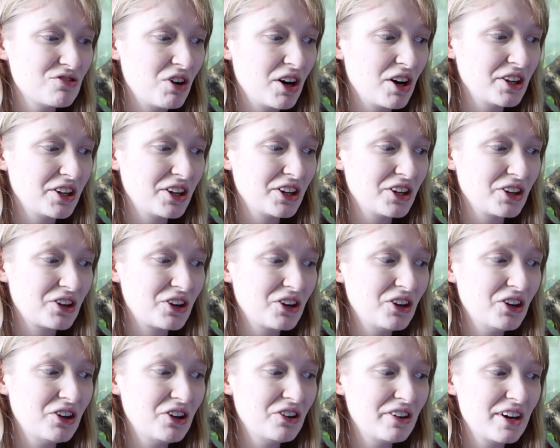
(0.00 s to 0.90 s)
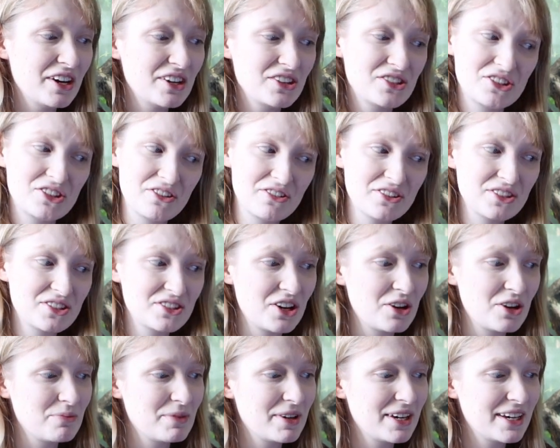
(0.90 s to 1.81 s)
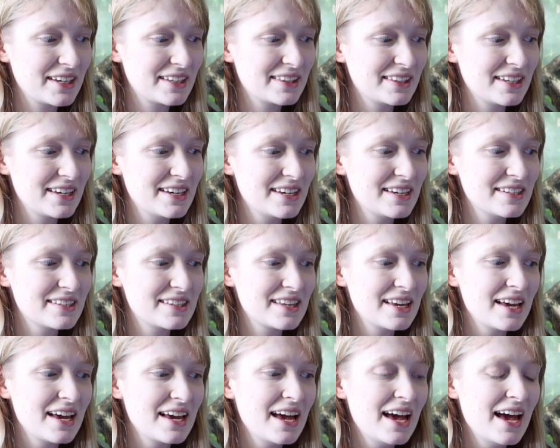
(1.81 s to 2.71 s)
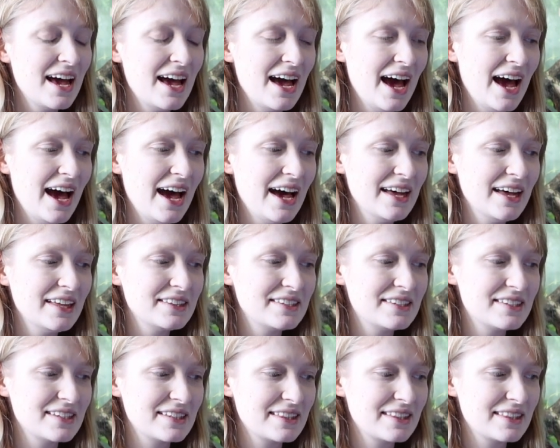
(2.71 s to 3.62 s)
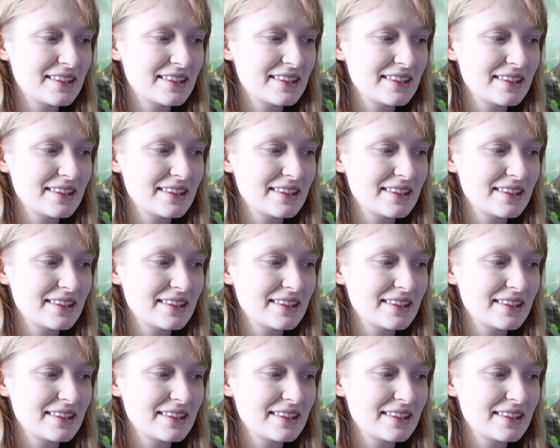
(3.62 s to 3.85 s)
Rhinolacorus, Durosomyictes, and